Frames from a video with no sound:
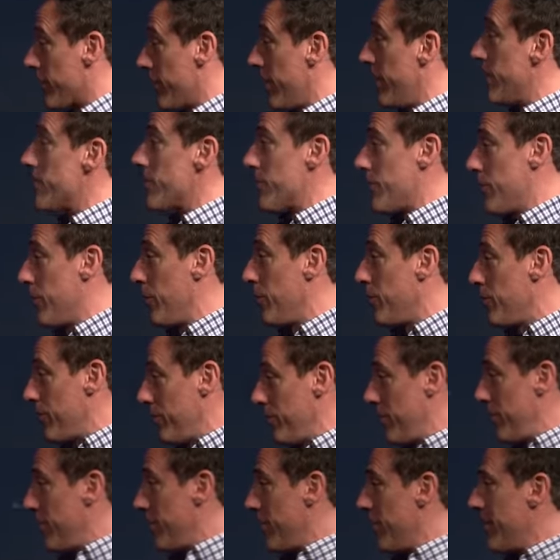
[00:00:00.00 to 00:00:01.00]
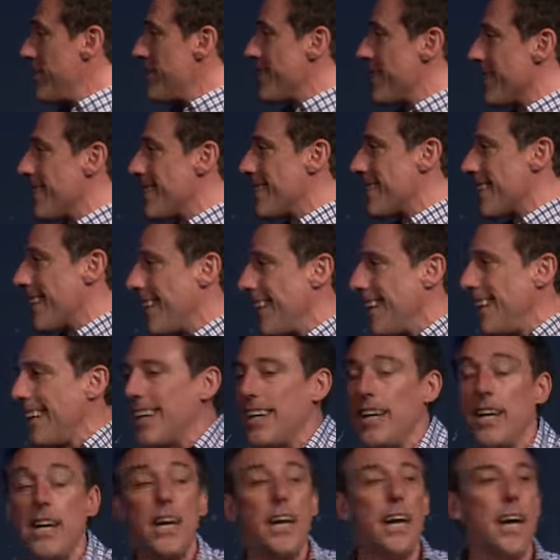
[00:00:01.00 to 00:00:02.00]
right? Just those few verses, uh-uh,
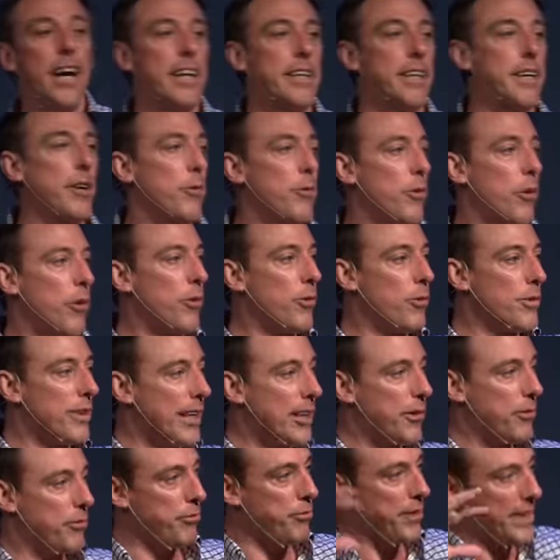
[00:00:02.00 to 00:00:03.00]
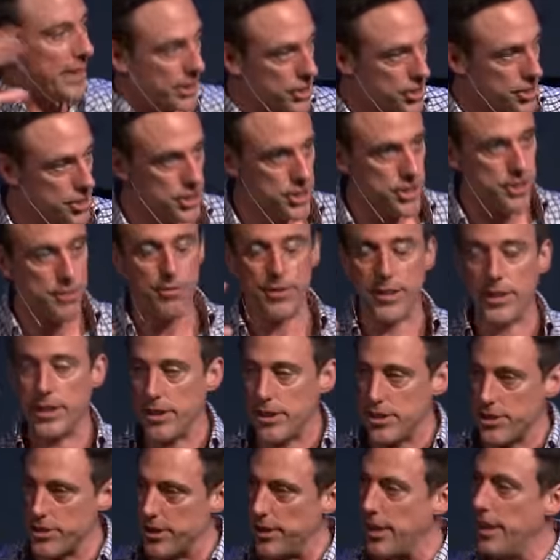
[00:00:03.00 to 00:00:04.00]
and they won't, like, finish,
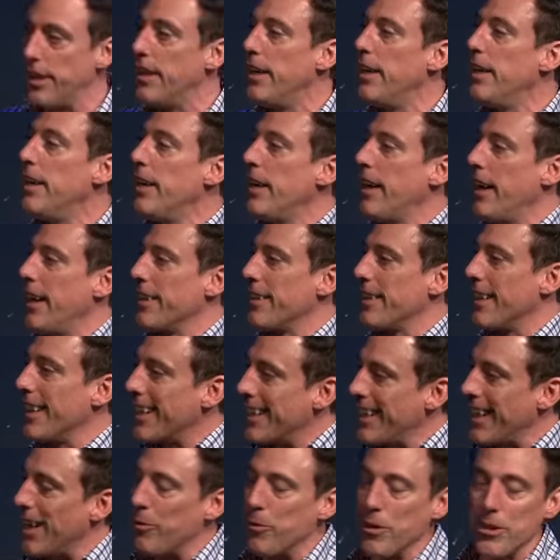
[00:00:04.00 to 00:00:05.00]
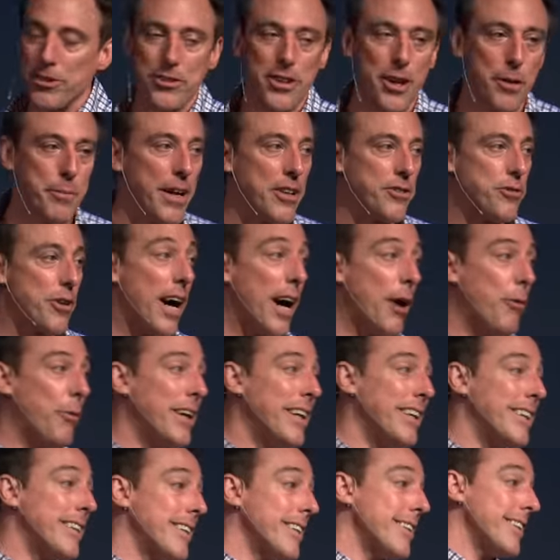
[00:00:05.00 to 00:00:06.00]
finish, and, like, get what it's all about. So I want
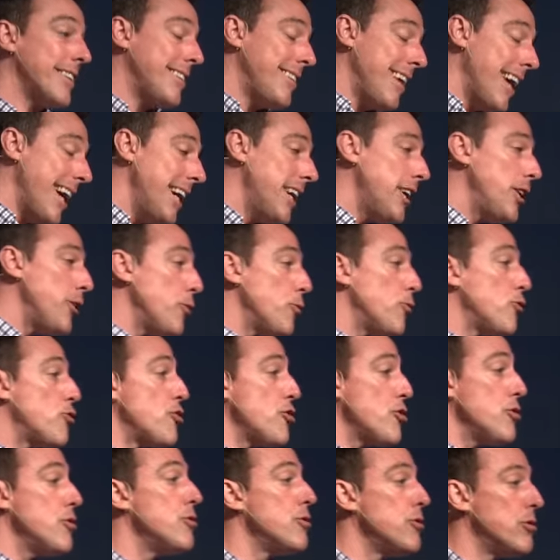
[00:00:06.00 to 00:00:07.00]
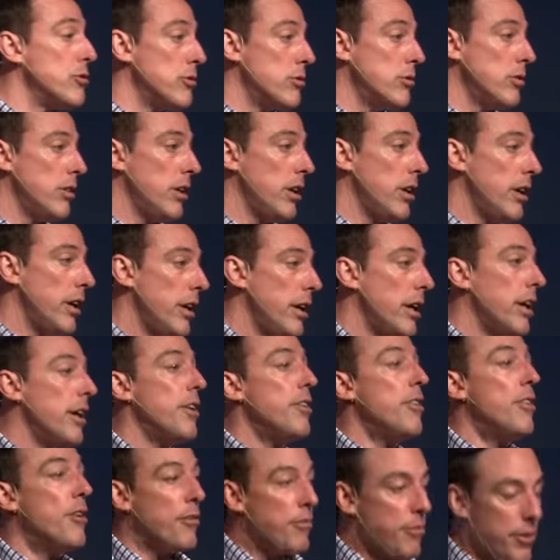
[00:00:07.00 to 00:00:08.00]
to take you to
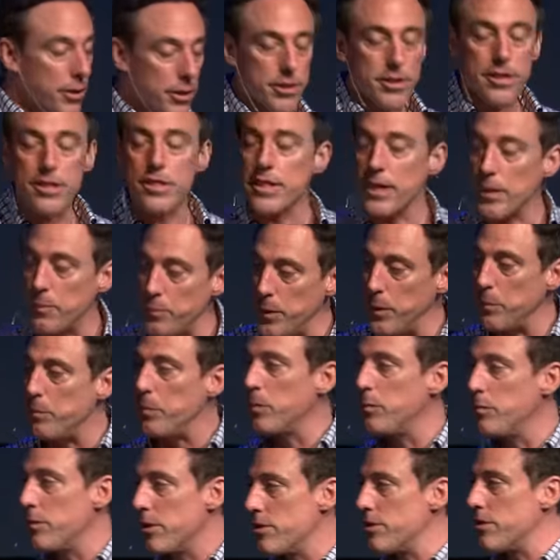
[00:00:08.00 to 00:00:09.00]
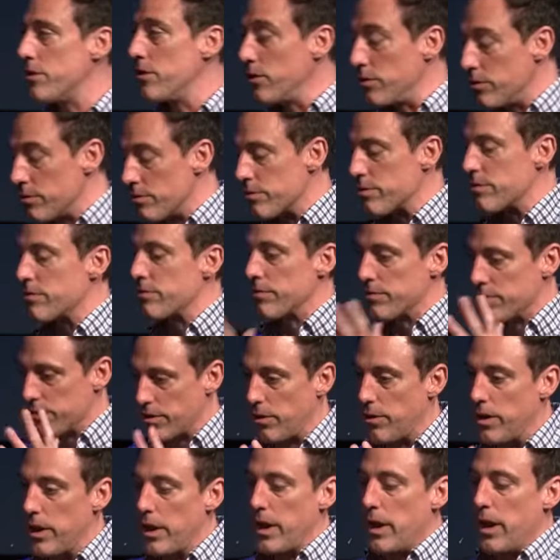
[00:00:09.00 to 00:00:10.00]
the verses that people misuse.
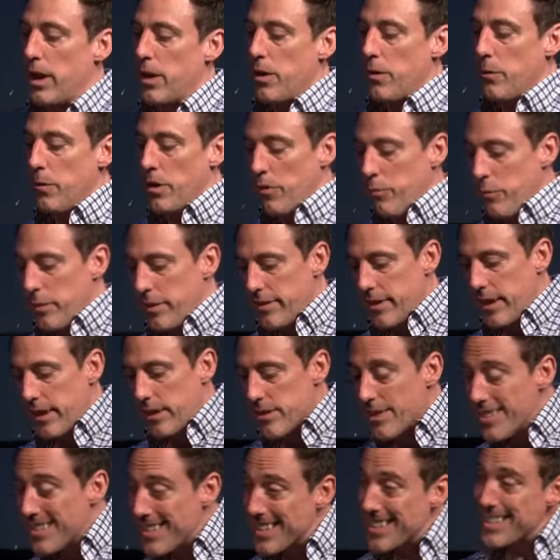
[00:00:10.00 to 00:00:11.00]
So if we take just a